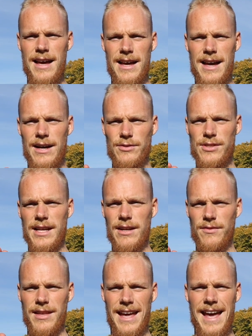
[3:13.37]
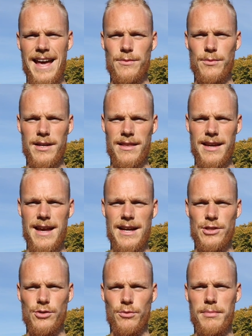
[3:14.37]
outside of the head where the
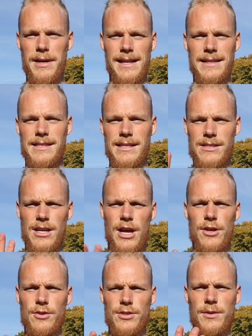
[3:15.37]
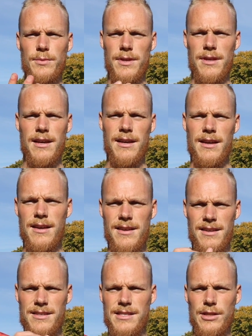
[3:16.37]
actual balance is. Usually with a
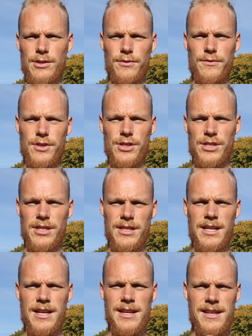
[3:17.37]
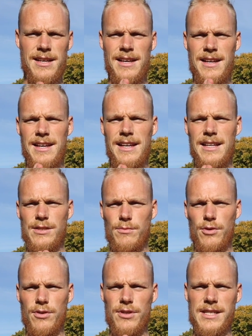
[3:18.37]
steel version it is
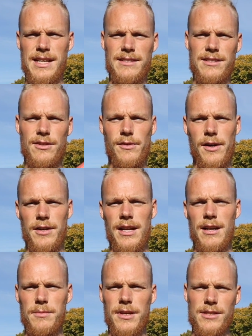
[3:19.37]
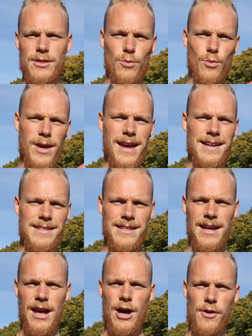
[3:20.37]
more centered around here because the weight
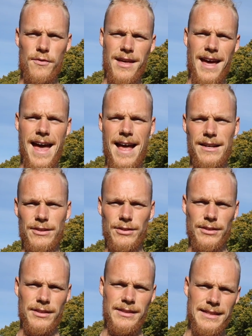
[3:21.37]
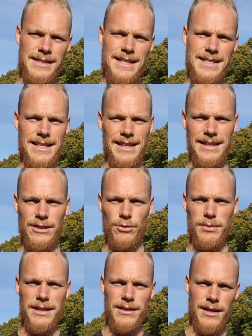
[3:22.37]
of the handle is a little
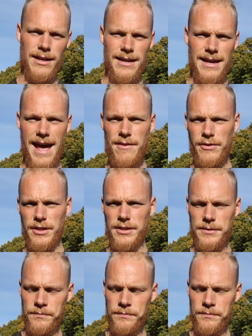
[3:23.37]
bit heavier.